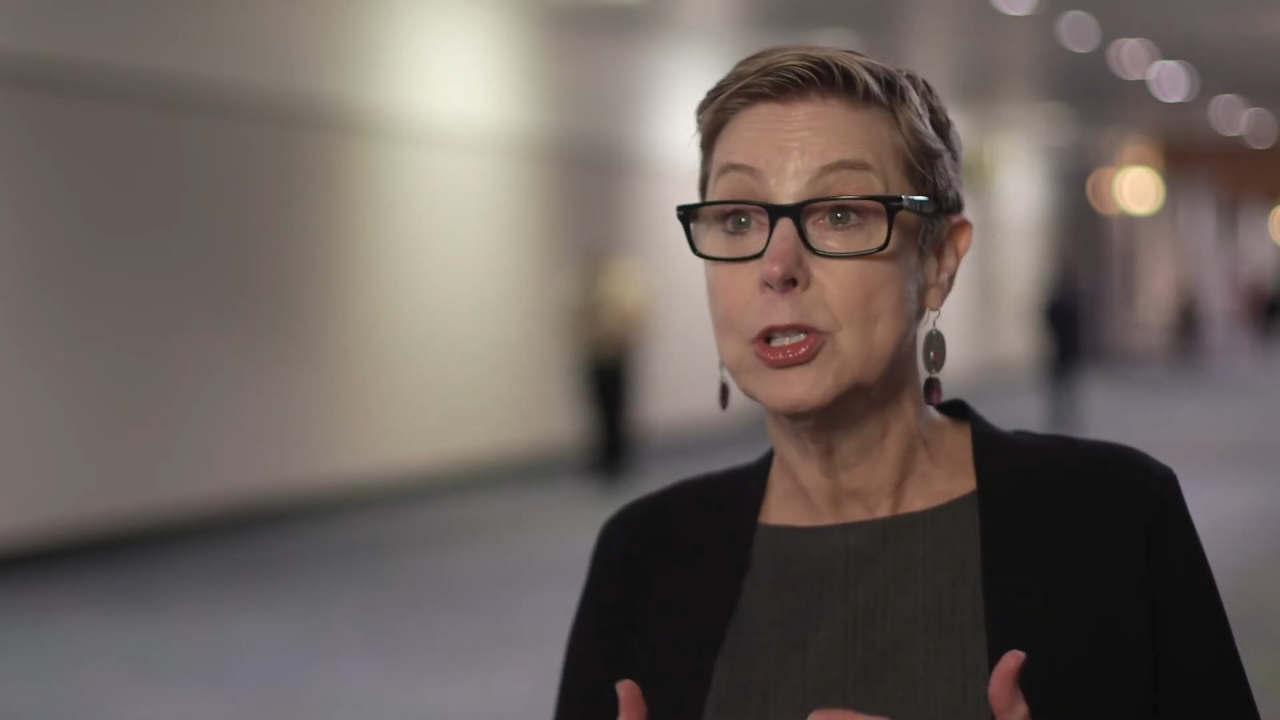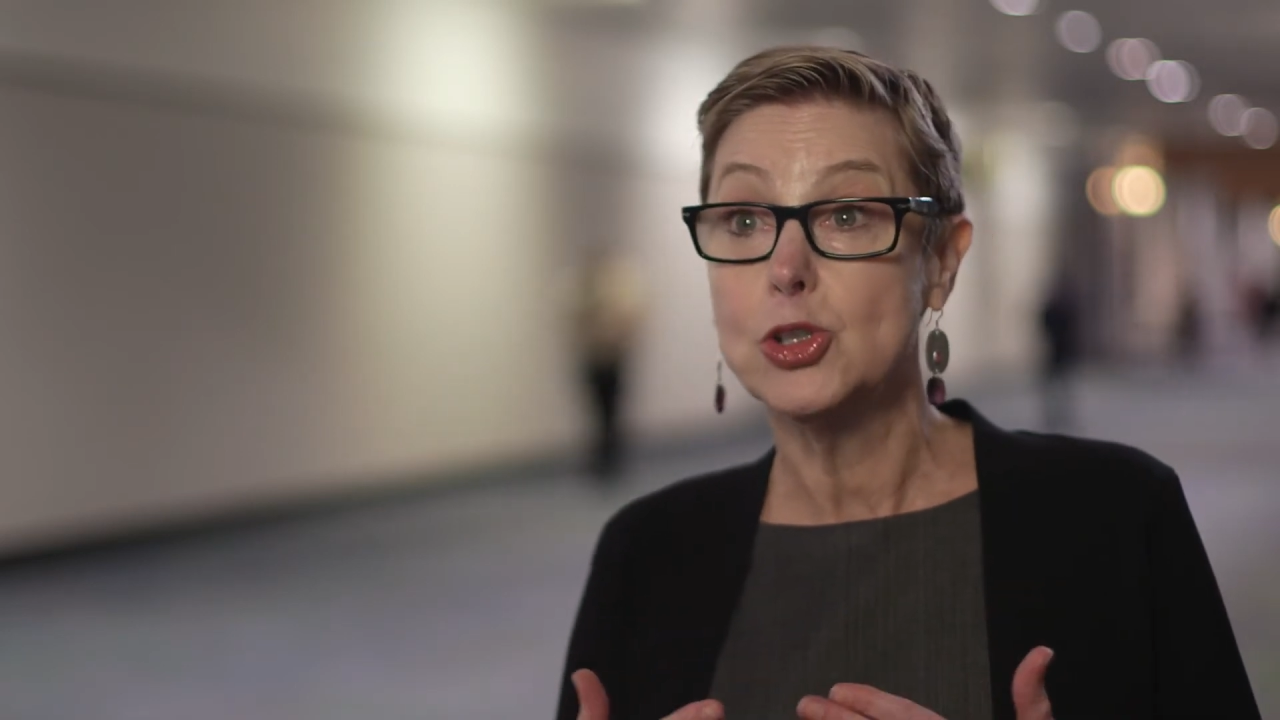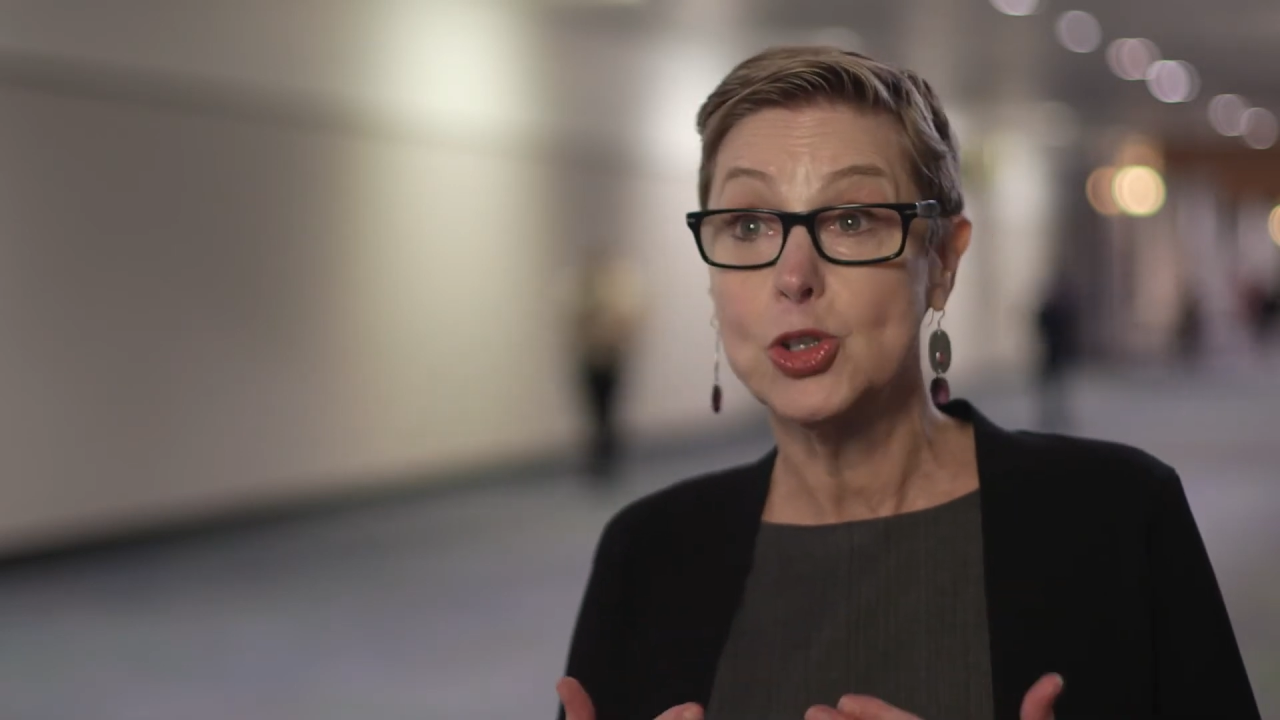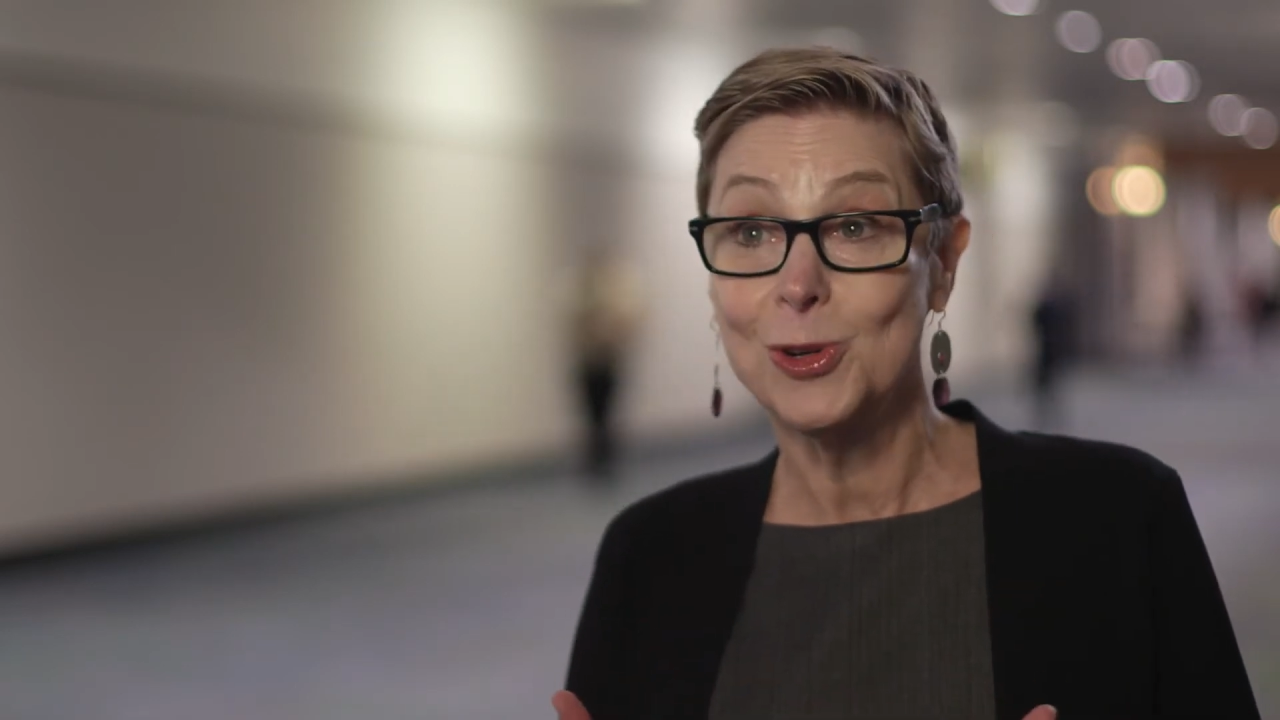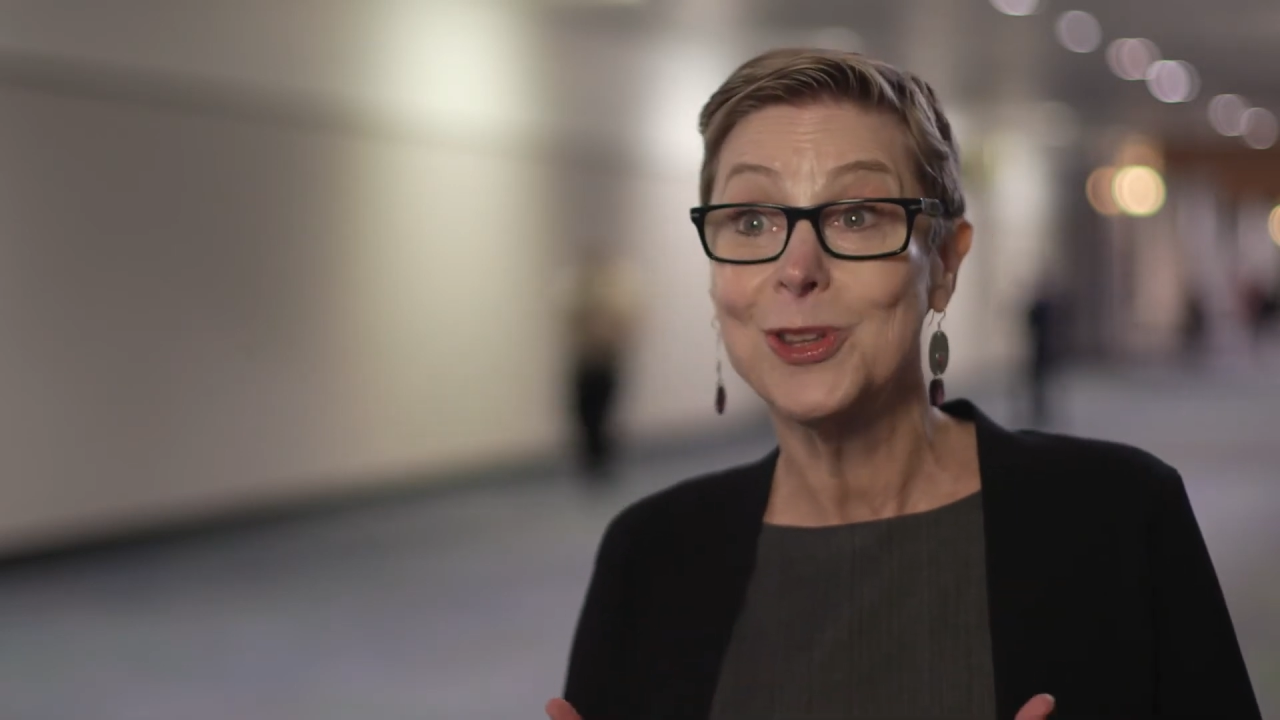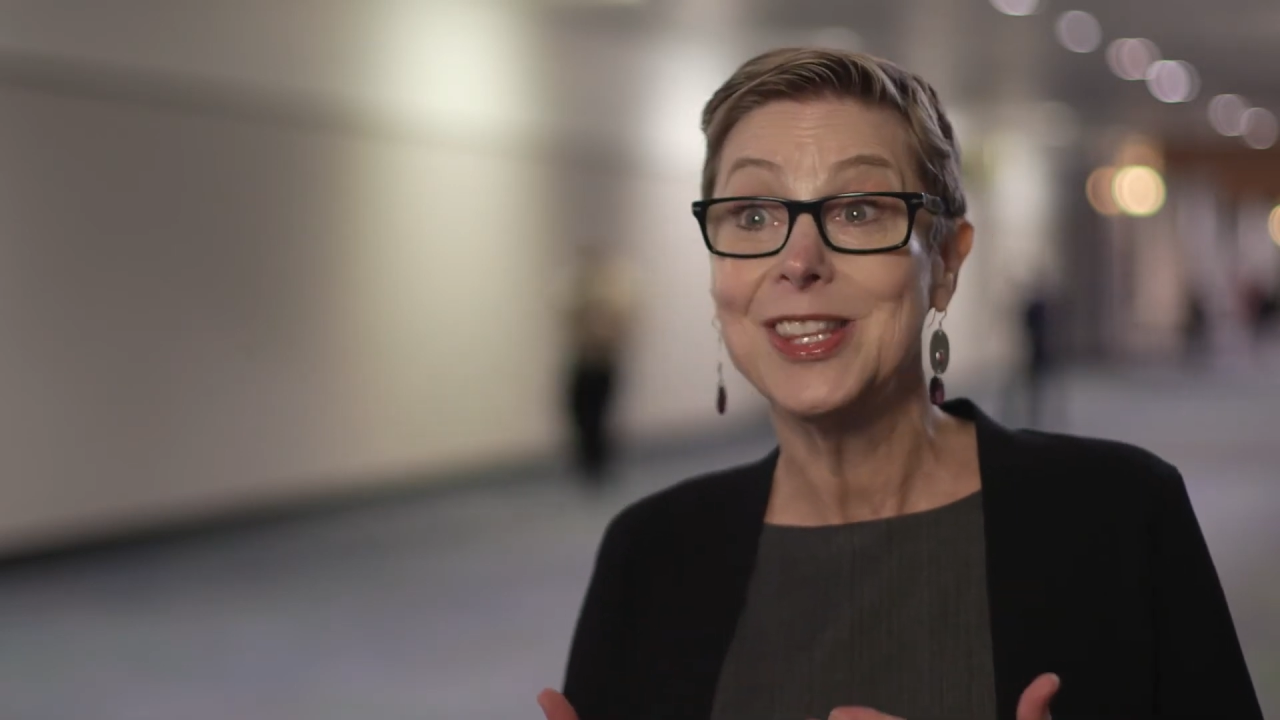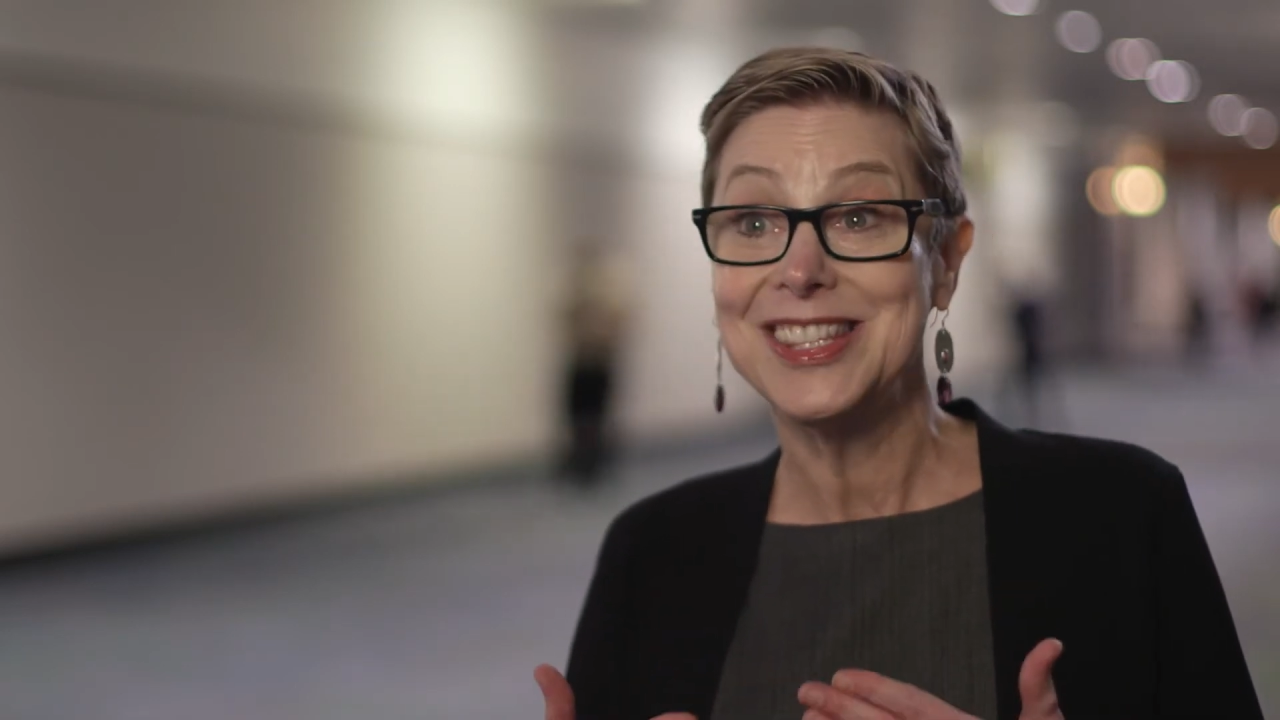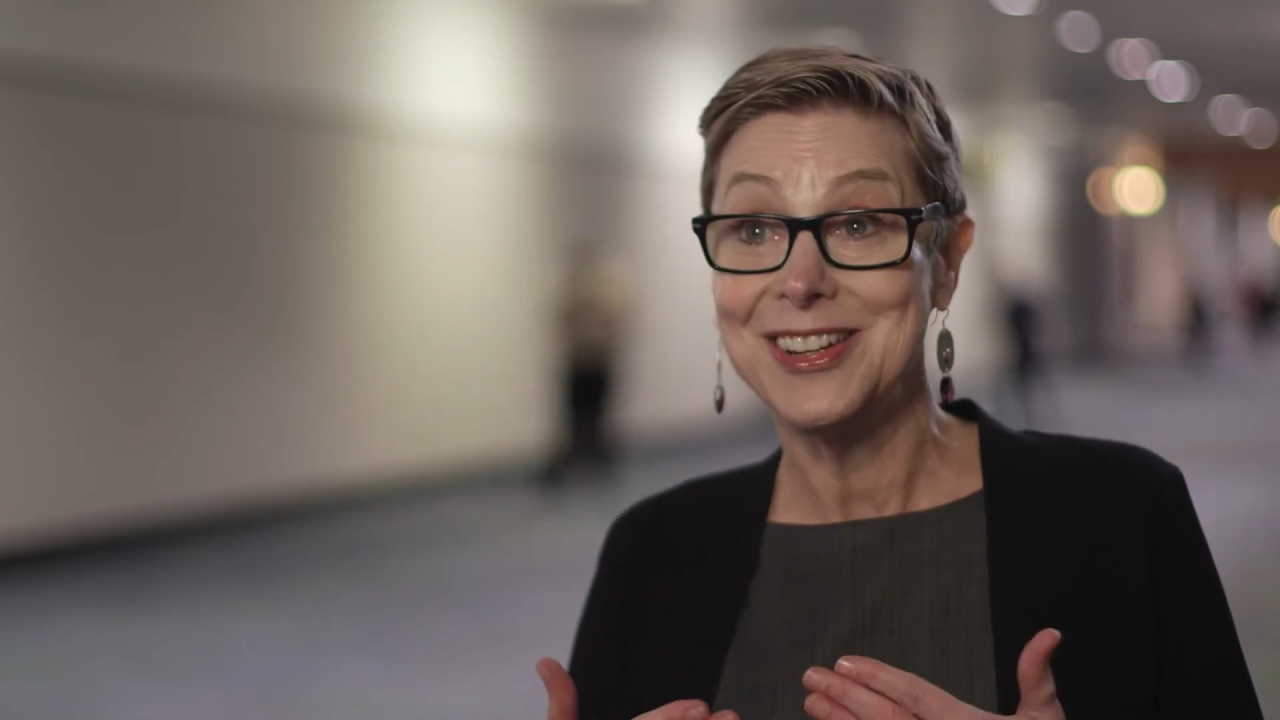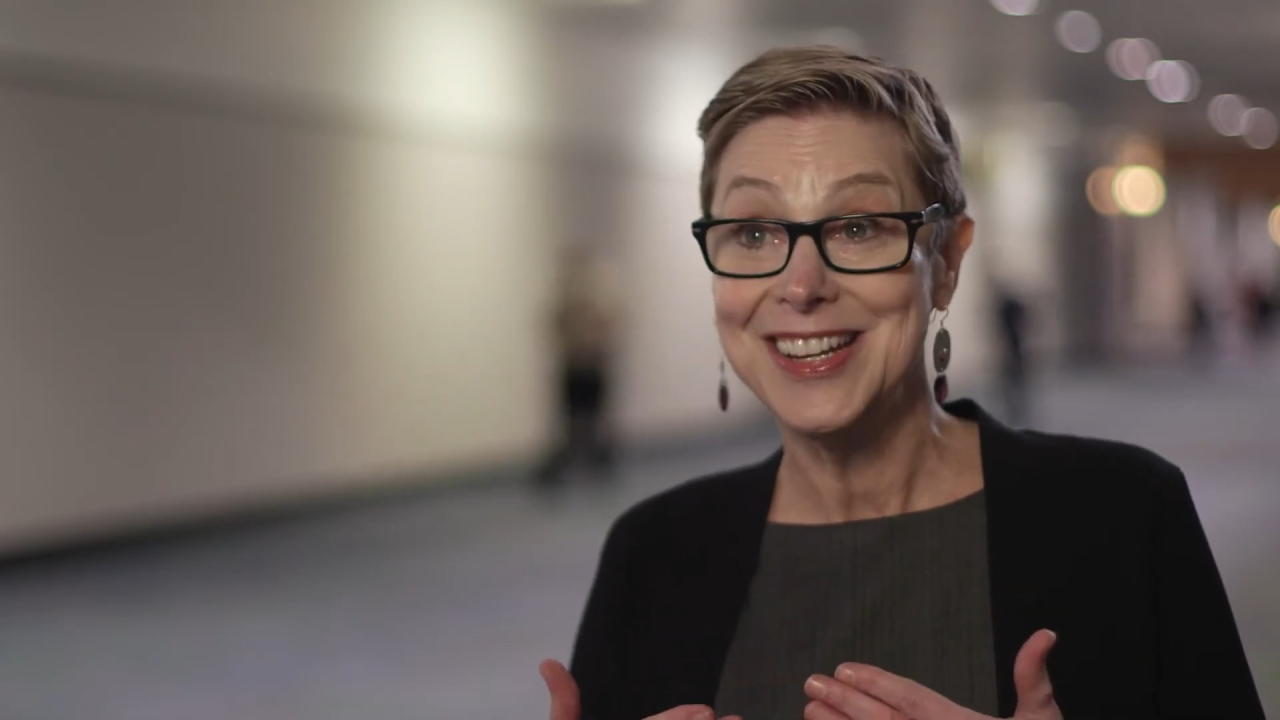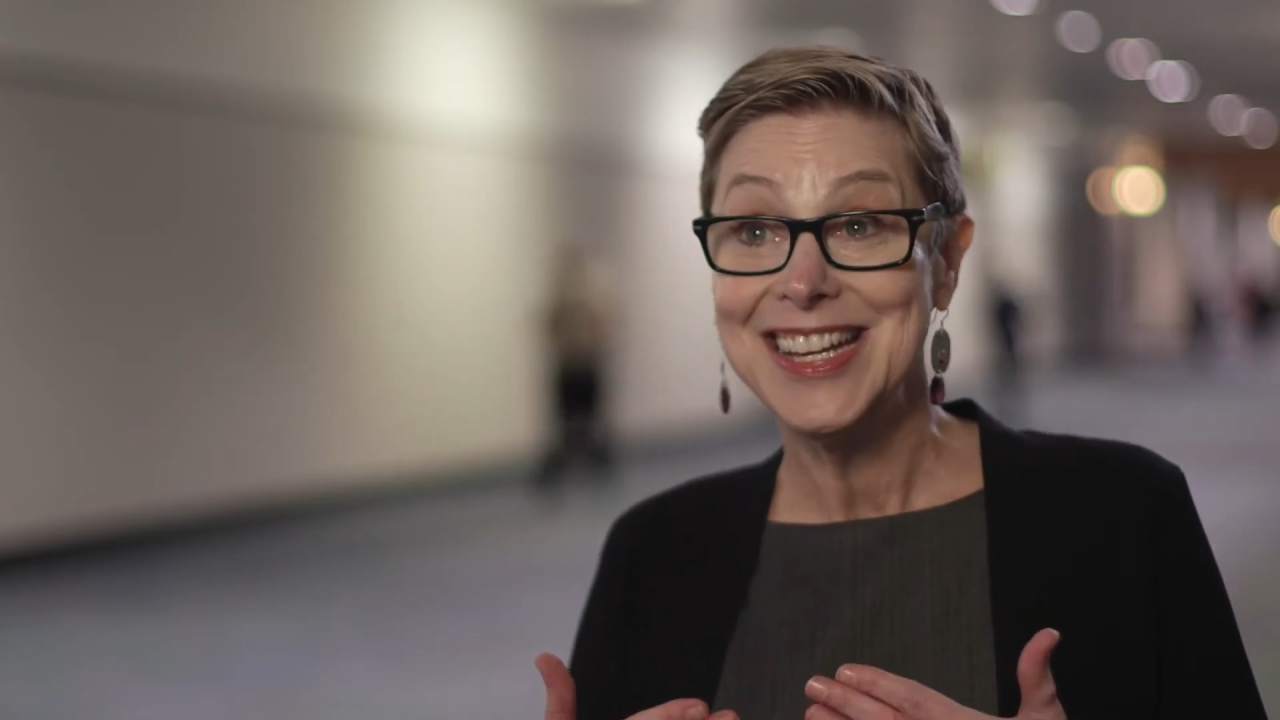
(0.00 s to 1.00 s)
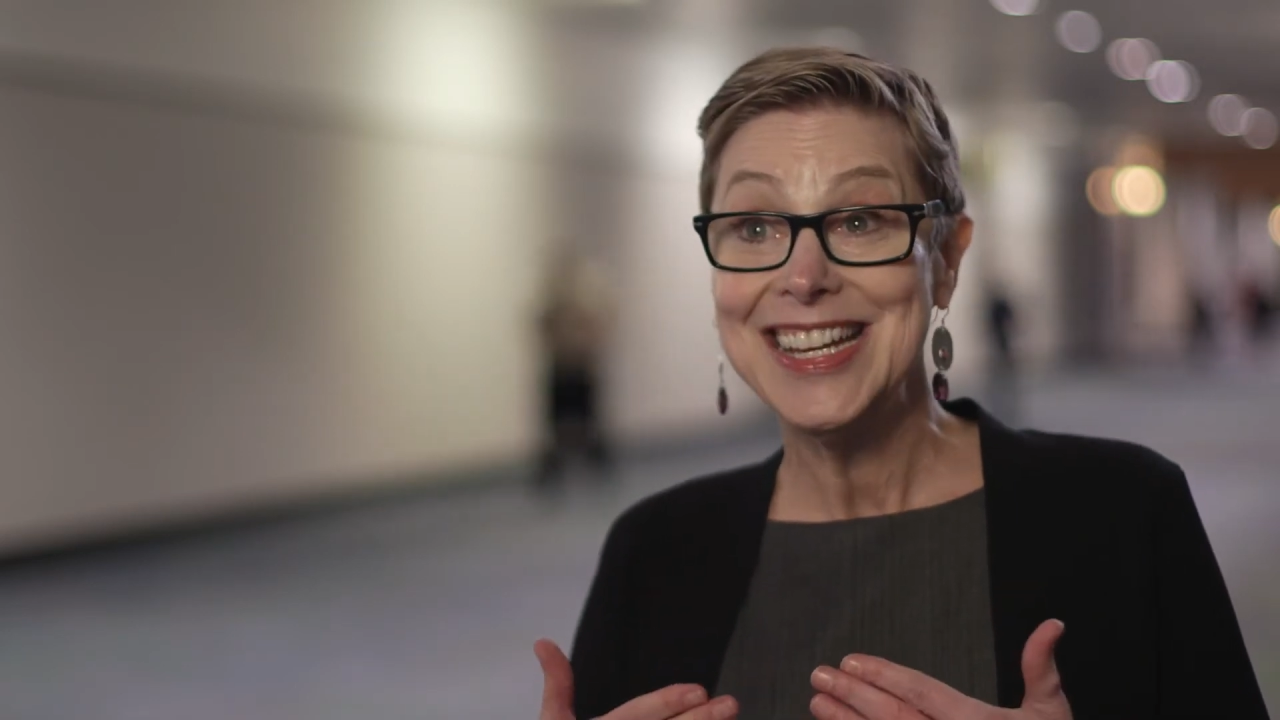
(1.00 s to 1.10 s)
ensure that they're